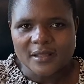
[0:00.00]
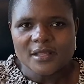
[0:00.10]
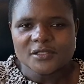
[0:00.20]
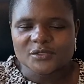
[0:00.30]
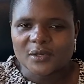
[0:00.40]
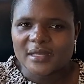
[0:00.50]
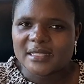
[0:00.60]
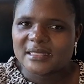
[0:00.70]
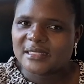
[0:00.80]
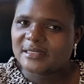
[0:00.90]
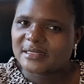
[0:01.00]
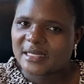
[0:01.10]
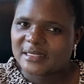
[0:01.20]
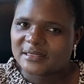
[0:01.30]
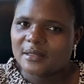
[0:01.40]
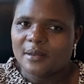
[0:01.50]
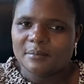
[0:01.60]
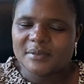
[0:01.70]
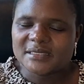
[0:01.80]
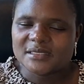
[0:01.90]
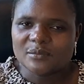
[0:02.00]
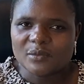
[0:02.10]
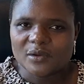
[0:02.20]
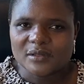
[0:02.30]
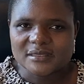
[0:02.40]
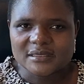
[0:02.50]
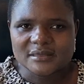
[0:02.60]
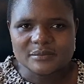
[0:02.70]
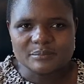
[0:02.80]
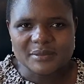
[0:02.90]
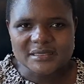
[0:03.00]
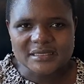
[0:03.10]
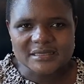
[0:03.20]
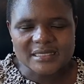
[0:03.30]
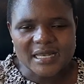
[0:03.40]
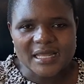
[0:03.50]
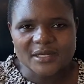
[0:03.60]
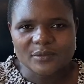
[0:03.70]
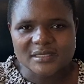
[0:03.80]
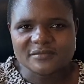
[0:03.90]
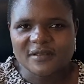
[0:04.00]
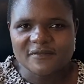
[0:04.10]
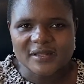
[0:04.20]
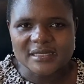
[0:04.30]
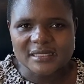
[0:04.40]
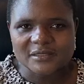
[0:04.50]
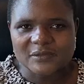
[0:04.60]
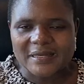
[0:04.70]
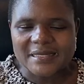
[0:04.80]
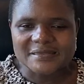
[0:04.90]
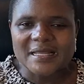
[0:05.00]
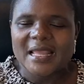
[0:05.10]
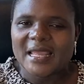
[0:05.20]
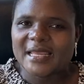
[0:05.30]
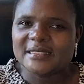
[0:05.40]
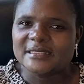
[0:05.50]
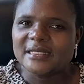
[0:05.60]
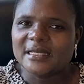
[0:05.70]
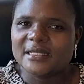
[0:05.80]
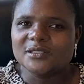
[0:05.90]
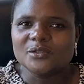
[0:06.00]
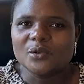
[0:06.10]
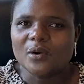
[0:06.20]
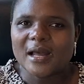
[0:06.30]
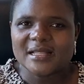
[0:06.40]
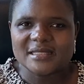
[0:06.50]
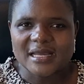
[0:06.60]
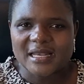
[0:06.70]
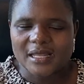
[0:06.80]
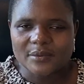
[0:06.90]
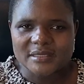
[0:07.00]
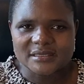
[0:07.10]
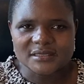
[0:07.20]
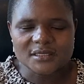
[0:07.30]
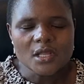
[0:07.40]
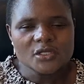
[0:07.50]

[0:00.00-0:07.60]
So in this case, Mr. Moyo's basic salary was $500 and he had no other allowances.